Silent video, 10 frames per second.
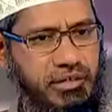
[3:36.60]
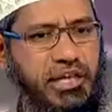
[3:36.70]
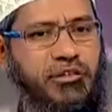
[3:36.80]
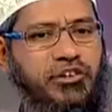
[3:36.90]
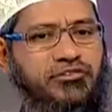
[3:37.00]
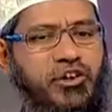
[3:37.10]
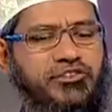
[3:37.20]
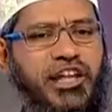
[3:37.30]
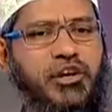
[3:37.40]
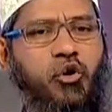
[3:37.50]
he was not
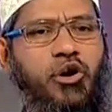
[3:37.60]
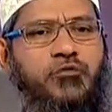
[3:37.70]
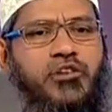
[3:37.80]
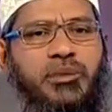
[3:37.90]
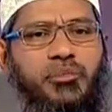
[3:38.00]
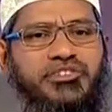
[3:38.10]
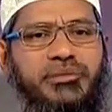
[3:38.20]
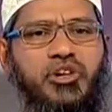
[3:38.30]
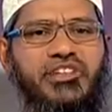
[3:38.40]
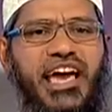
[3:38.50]
sent only for the Muslims
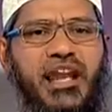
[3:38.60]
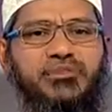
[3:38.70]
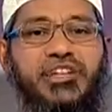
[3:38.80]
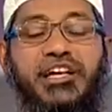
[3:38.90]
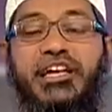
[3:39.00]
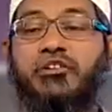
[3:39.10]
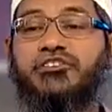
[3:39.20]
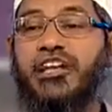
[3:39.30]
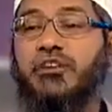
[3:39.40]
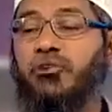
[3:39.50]
or the Arabs, he was
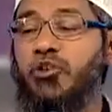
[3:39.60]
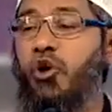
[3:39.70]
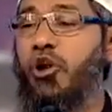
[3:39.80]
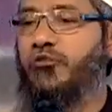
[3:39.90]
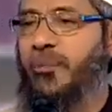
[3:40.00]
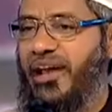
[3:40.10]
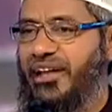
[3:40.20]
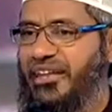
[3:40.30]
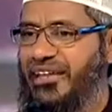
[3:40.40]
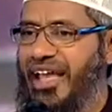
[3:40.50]
sent for the whole of
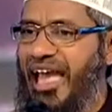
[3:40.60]
humanity.